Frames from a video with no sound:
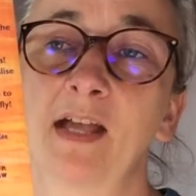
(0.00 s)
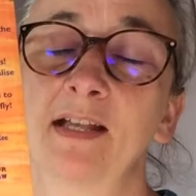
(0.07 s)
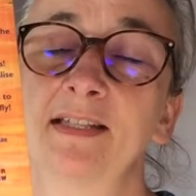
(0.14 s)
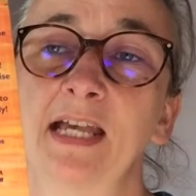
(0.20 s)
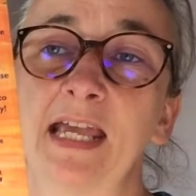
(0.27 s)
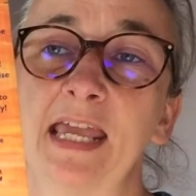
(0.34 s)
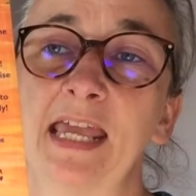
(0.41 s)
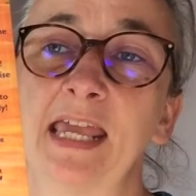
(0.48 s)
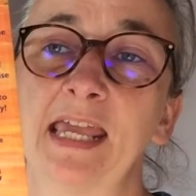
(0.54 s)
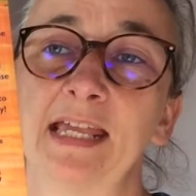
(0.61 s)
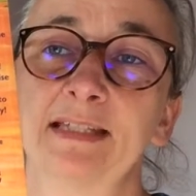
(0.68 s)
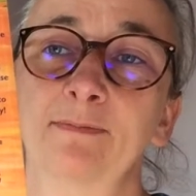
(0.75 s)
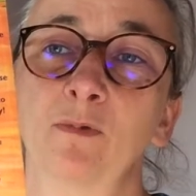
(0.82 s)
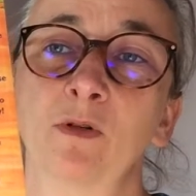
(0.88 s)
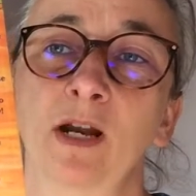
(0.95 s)
So he
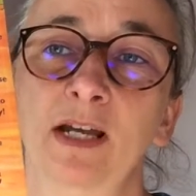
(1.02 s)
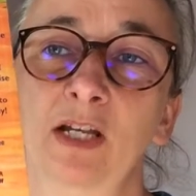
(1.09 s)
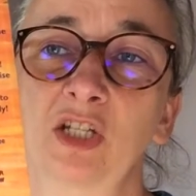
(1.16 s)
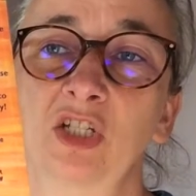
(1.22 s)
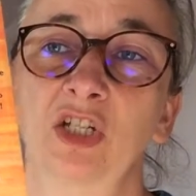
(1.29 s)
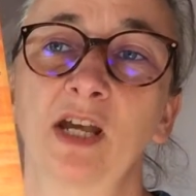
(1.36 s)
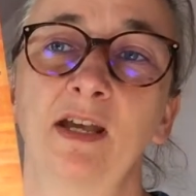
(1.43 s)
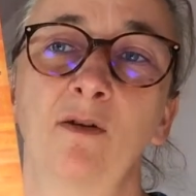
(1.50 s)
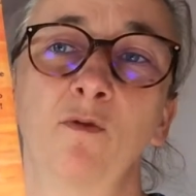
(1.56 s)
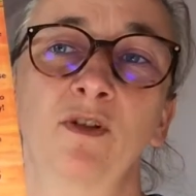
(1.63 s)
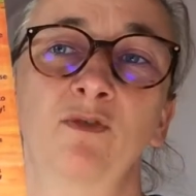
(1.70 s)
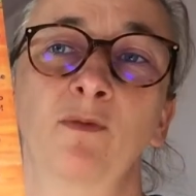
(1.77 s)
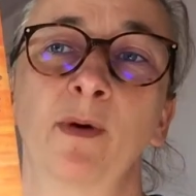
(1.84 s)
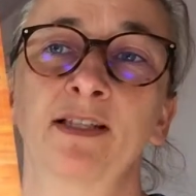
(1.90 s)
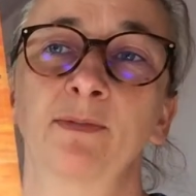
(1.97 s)
is more like he always
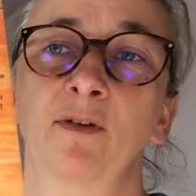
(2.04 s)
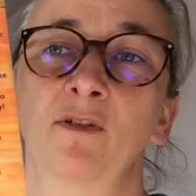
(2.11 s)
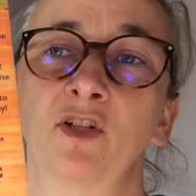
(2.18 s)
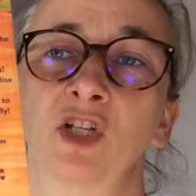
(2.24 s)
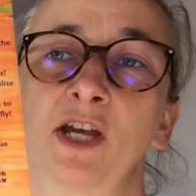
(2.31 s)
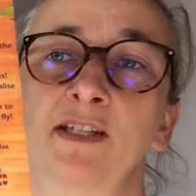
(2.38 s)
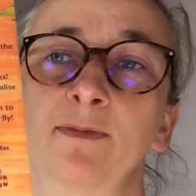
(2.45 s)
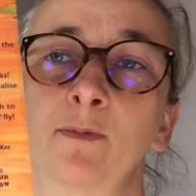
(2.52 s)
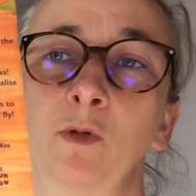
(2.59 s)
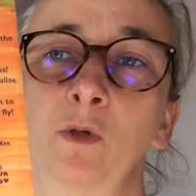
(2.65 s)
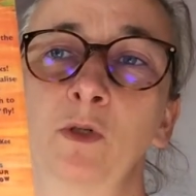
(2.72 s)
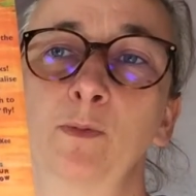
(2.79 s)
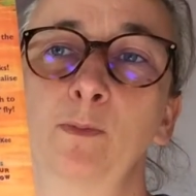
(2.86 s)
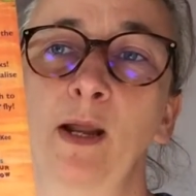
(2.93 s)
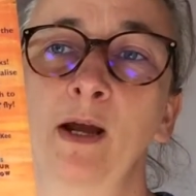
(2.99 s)
reminds me of a
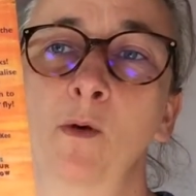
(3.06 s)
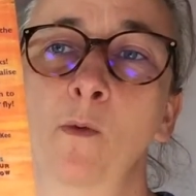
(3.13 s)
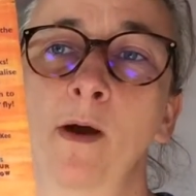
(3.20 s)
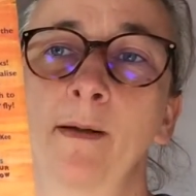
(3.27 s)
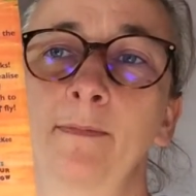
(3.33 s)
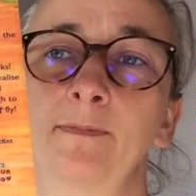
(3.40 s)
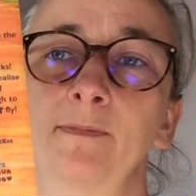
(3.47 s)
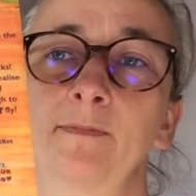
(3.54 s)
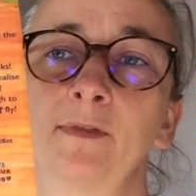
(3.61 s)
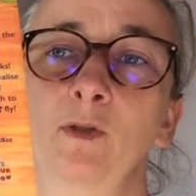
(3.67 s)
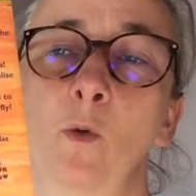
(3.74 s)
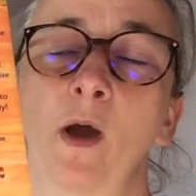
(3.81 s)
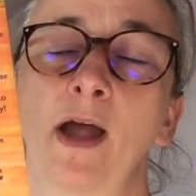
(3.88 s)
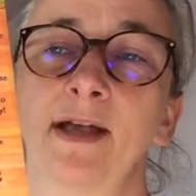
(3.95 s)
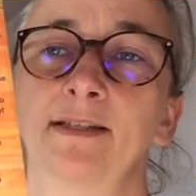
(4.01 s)
chessboard, black and white
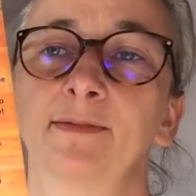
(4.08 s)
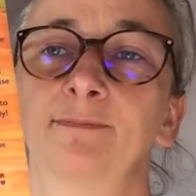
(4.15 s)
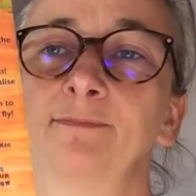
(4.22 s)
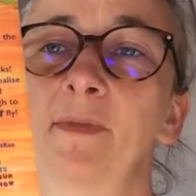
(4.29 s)
squares.